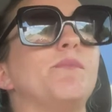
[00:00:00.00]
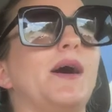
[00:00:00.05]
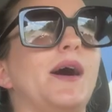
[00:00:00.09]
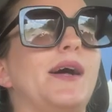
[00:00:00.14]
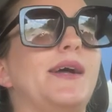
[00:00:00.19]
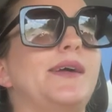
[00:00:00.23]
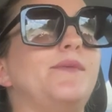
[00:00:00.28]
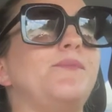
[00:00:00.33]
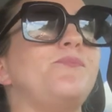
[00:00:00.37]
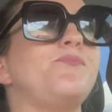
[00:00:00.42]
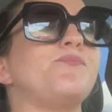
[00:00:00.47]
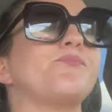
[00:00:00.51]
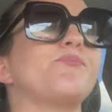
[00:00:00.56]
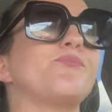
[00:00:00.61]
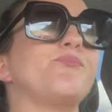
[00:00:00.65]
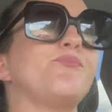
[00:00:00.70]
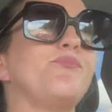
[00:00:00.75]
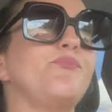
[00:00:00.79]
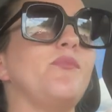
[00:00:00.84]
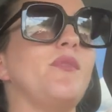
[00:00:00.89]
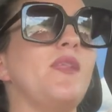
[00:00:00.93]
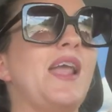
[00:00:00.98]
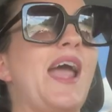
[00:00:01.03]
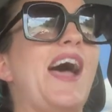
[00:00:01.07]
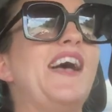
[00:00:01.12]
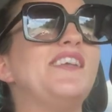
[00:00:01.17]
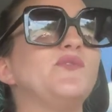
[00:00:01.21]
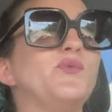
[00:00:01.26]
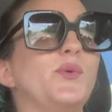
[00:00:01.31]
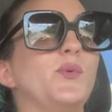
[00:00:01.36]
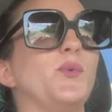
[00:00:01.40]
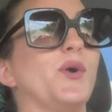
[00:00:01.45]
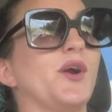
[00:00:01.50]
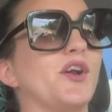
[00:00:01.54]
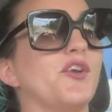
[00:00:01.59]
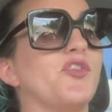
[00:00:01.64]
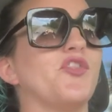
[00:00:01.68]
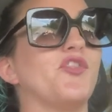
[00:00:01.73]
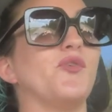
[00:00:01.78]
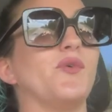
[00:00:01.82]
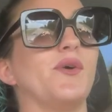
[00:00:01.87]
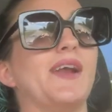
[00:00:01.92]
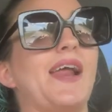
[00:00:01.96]
but as we
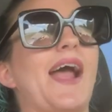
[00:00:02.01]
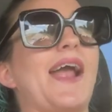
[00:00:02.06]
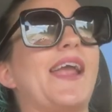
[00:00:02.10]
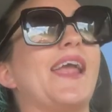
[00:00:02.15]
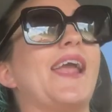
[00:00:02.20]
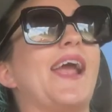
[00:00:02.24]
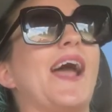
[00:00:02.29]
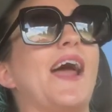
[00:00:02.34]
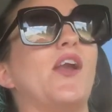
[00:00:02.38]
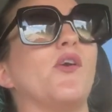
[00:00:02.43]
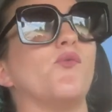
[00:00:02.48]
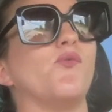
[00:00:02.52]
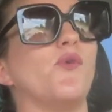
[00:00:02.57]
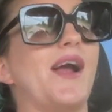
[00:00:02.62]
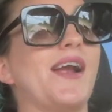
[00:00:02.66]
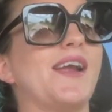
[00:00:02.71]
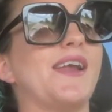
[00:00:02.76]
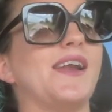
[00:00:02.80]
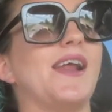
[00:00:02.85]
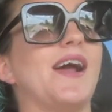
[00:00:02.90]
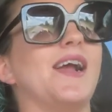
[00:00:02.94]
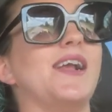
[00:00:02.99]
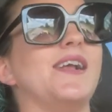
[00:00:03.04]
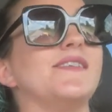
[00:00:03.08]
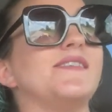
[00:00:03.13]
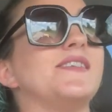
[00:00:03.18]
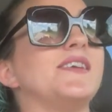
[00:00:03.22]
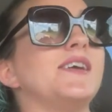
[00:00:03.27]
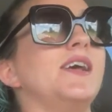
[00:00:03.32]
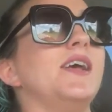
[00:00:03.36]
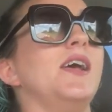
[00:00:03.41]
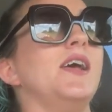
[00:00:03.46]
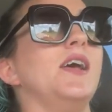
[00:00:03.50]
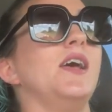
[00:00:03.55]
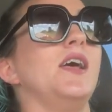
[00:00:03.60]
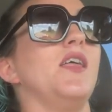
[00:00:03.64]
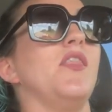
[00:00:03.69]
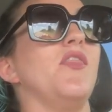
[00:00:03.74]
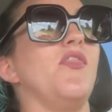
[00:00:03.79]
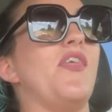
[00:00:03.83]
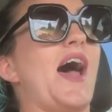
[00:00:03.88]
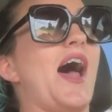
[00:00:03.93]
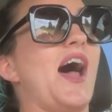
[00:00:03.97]
work through it, I can kind of recognize
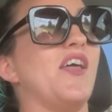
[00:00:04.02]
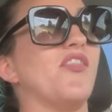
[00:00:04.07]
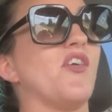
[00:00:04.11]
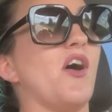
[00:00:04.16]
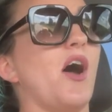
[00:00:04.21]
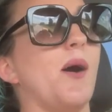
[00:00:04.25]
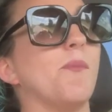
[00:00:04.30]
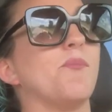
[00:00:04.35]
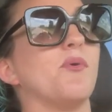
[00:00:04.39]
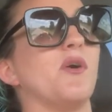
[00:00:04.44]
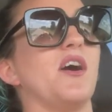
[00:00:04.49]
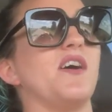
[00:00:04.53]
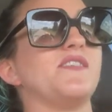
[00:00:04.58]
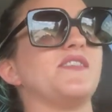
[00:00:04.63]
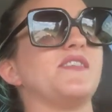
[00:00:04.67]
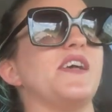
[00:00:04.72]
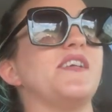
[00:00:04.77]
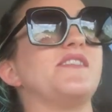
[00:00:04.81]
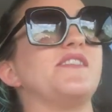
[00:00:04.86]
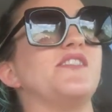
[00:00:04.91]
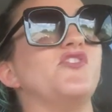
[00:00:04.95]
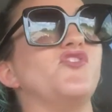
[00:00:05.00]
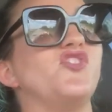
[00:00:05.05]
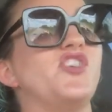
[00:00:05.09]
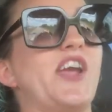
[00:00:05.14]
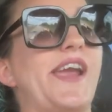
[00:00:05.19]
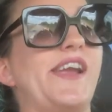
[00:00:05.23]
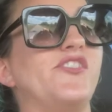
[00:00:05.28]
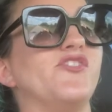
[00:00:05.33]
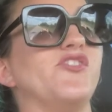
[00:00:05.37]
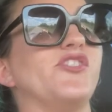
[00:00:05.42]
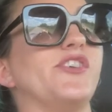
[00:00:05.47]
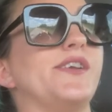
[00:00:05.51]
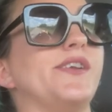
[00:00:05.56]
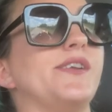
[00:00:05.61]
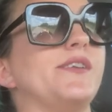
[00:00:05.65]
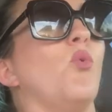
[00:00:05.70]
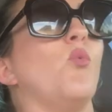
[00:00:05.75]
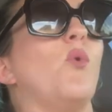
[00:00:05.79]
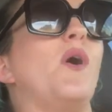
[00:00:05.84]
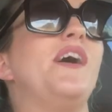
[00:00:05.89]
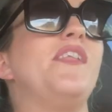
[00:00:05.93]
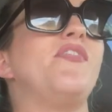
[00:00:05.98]
that thought process and change it.
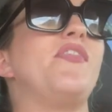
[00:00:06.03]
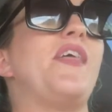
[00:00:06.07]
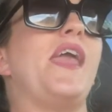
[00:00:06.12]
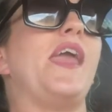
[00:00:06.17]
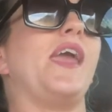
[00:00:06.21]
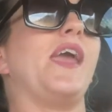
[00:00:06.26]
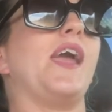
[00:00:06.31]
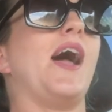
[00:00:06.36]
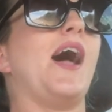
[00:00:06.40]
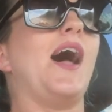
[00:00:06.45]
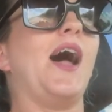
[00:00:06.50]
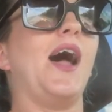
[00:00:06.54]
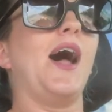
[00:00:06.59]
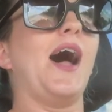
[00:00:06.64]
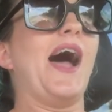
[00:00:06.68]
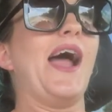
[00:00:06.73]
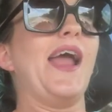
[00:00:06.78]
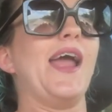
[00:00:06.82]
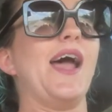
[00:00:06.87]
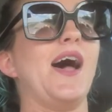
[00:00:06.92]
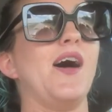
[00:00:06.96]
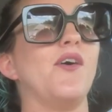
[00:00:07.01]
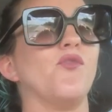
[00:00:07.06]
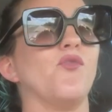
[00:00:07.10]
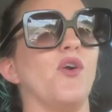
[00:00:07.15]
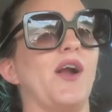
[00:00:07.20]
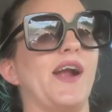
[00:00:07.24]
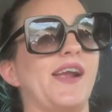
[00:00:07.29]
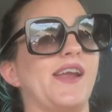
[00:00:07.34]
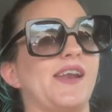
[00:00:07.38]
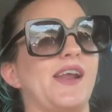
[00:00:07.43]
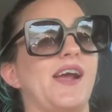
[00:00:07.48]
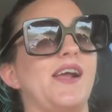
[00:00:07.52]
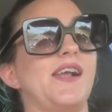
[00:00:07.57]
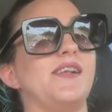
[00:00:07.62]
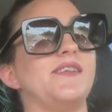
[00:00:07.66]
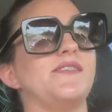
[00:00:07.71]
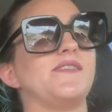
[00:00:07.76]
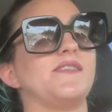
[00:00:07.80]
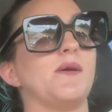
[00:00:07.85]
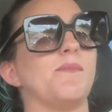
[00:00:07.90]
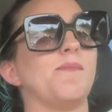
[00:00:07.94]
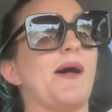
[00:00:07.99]
One thing I have
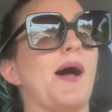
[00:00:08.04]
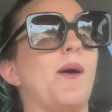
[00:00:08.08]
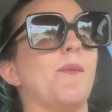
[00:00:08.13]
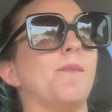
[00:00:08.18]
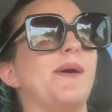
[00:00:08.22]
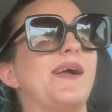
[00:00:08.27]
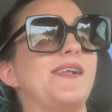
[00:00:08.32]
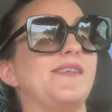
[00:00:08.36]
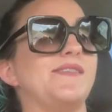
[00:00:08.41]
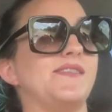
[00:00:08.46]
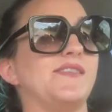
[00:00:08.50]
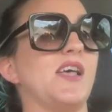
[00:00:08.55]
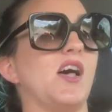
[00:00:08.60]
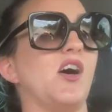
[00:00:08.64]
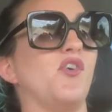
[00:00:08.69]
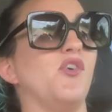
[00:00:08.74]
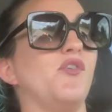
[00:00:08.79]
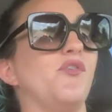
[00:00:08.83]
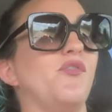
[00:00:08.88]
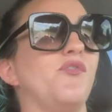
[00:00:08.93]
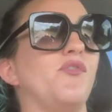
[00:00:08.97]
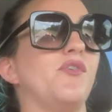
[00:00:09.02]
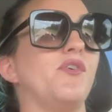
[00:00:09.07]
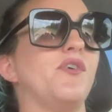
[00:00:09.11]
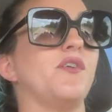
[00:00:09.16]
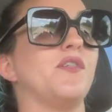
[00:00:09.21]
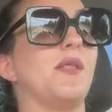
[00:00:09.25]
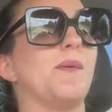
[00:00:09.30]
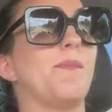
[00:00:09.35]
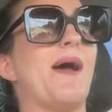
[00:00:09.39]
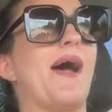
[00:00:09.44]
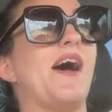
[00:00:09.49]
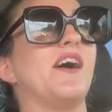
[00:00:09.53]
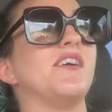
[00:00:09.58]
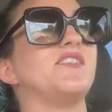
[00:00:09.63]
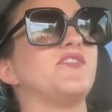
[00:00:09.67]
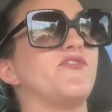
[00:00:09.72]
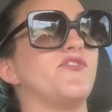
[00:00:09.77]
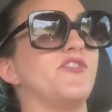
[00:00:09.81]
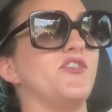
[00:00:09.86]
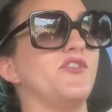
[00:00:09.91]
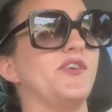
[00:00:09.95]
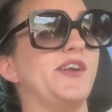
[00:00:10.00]
recognized about myself the past
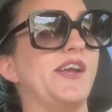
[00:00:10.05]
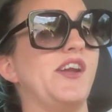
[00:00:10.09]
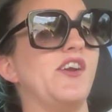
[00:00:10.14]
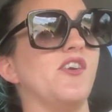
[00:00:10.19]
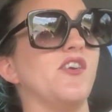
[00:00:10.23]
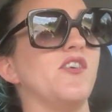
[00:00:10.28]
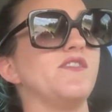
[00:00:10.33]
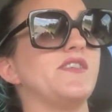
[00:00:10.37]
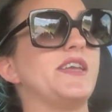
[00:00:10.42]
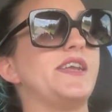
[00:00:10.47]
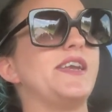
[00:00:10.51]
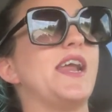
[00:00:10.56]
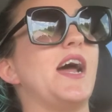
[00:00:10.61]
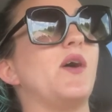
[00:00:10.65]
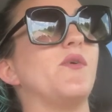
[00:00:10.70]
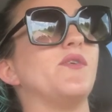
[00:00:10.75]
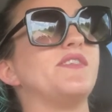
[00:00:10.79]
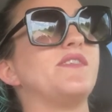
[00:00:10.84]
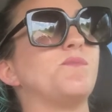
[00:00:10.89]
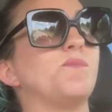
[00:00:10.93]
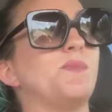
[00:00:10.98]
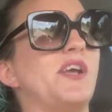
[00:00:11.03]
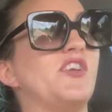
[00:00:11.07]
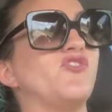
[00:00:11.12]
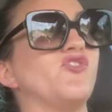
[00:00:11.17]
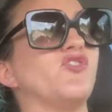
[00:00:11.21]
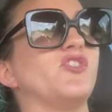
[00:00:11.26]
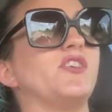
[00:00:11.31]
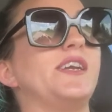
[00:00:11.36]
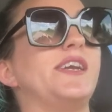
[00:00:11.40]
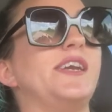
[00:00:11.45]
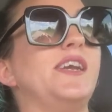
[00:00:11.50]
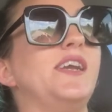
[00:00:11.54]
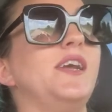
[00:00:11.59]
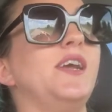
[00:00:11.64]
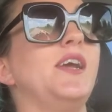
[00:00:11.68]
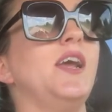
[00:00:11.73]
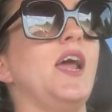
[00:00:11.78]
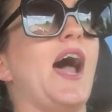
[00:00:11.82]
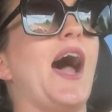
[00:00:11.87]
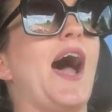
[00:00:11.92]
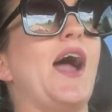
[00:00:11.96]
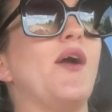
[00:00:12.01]
few years, and now especially,
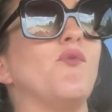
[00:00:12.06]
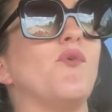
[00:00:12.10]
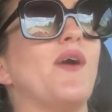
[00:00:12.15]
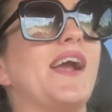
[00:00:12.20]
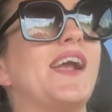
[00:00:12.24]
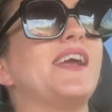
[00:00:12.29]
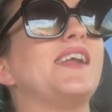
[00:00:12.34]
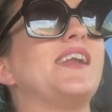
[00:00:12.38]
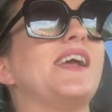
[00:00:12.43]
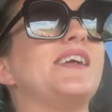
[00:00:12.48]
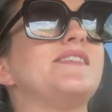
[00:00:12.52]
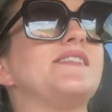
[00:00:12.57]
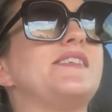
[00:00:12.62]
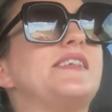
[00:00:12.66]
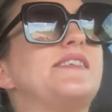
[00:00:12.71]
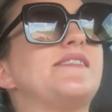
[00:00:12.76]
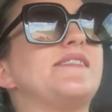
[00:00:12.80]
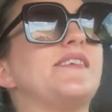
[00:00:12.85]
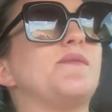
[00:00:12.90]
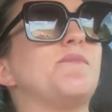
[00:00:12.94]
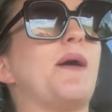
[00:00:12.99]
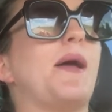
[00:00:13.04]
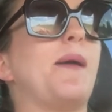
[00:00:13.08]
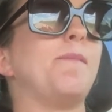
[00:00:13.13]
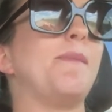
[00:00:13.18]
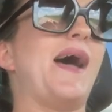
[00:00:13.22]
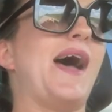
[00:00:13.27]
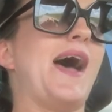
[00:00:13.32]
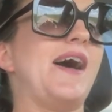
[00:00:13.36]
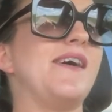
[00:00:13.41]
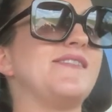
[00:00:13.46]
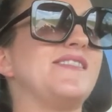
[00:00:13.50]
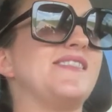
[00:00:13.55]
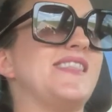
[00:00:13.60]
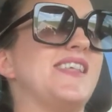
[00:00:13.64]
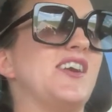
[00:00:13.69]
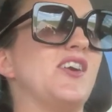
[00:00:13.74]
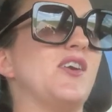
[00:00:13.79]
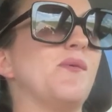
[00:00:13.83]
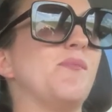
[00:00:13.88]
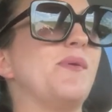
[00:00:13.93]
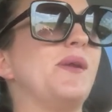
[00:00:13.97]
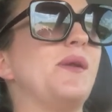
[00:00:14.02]
I recognize this in my past
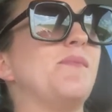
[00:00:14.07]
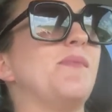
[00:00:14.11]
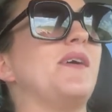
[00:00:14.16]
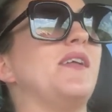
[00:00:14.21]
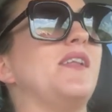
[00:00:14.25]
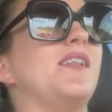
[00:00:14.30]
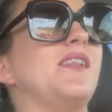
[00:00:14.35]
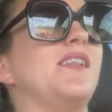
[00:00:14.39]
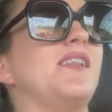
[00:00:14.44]
therapy, but